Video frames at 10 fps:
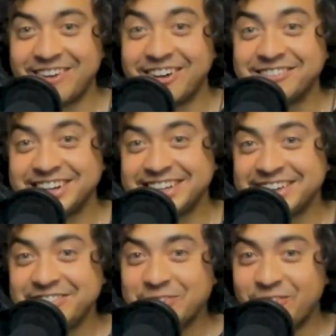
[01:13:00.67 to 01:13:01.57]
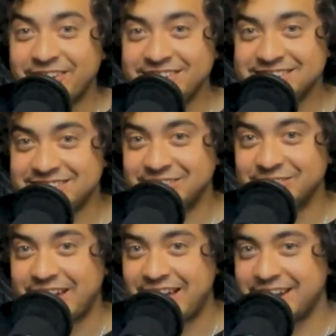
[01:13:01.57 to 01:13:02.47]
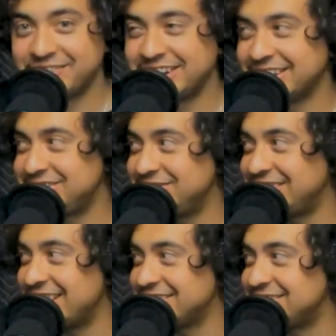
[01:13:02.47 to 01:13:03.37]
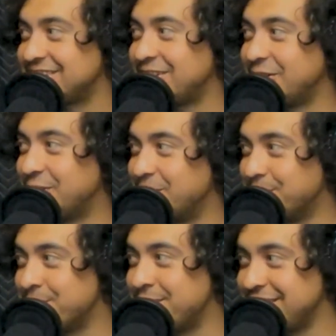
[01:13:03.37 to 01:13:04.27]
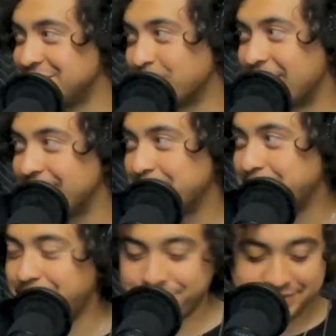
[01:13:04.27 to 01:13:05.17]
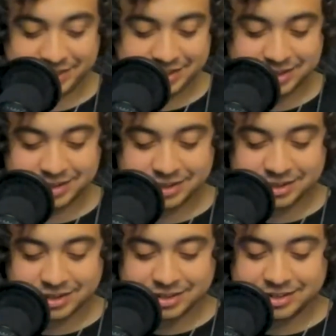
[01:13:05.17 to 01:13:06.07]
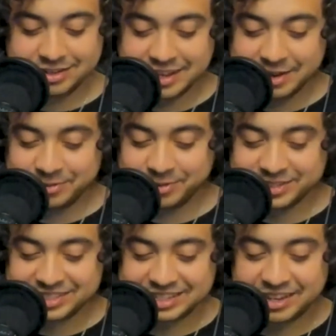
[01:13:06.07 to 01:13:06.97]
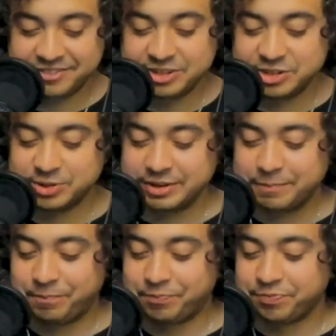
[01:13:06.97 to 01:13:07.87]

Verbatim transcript: I'm going to give you one and two, and wow. I'm going to let you guess who is what. Some Rise of the Machine. Yep. Let's Coming see if you do it. Me.